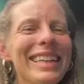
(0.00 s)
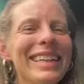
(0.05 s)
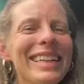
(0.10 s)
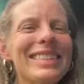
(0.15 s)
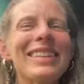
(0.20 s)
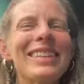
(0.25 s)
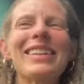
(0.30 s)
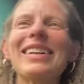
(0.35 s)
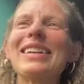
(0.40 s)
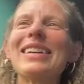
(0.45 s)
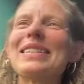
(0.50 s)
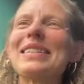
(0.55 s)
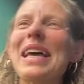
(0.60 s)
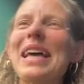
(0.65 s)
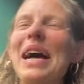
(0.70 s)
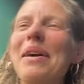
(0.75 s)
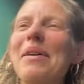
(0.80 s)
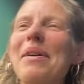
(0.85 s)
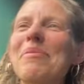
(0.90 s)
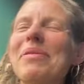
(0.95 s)
So there's
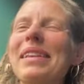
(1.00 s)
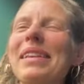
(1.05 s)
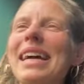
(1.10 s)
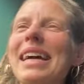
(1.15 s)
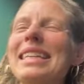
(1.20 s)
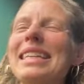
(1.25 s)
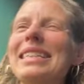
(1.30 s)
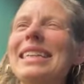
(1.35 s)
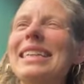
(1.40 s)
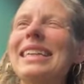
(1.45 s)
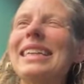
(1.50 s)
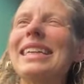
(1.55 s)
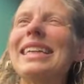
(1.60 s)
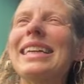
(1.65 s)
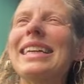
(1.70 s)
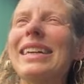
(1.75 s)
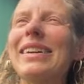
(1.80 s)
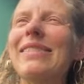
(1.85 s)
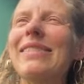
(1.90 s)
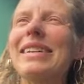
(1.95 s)
plants in
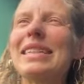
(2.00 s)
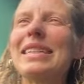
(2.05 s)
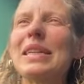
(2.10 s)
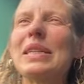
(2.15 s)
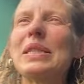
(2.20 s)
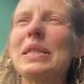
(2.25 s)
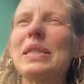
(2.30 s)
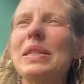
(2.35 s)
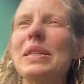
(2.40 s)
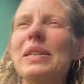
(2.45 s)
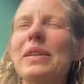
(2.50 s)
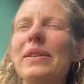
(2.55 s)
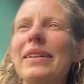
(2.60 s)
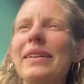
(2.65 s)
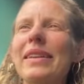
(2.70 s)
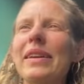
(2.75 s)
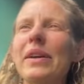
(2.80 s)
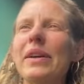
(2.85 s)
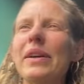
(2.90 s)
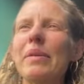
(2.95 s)
here which are to do with
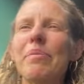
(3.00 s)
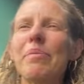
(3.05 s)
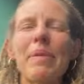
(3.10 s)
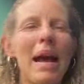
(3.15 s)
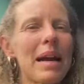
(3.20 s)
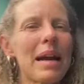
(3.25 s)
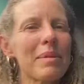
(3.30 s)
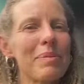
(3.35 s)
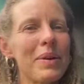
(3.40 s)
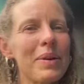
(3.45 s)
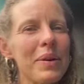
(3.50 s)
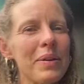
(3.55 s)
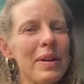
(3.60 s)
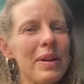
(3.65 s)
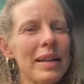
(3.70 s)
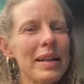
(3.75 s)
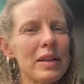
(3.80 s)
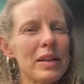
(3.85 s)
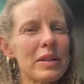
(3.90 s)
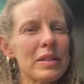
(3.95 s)
your backbone
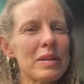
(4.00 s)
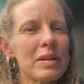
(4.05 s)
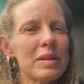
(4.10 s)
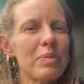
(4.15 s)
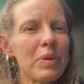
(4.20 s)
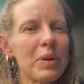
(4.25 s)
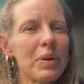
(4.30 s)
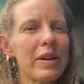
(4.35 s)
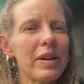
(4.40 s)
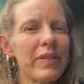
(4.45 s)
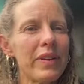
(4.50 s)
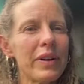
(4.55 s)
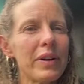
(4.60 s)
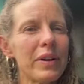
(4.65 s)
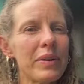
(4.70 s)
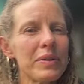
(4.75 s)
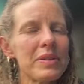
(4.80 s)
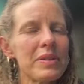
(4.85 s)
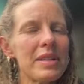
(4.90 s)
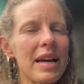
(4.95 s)
and your support of your
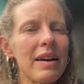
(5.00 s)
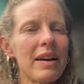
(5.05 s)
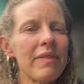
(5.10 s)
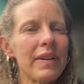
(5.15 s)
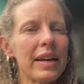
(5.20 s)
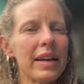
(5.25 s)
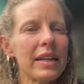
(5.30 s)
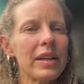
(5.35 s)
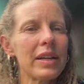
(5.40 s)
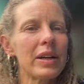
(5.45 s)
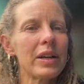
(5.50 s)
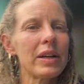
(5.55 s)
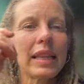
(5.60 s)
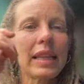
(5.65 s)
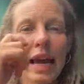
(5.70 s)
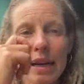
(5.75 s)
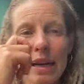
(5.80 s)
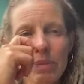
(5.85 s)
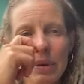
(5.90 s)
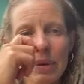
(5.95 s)
own self and your
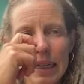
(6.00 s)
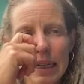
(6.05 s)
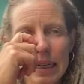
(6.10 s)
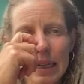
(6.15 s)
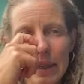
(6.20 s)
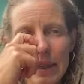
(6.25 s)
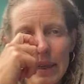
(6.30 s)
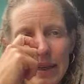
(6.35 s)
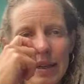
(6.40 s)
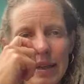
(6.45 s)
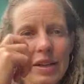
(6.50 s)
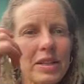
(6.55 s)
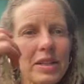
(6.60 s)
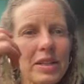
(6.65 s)
alignment, your